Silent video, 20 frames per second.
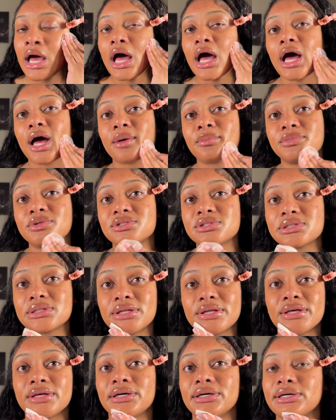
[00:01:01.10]
I'm using
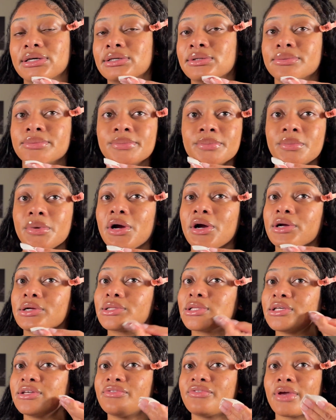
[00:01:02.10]
the
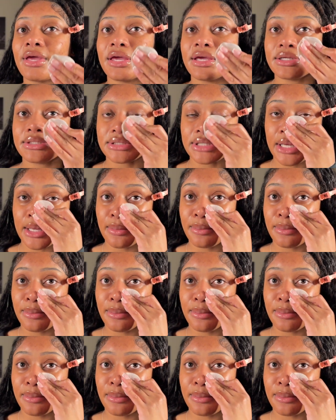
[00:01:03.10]
Heartleaf AHA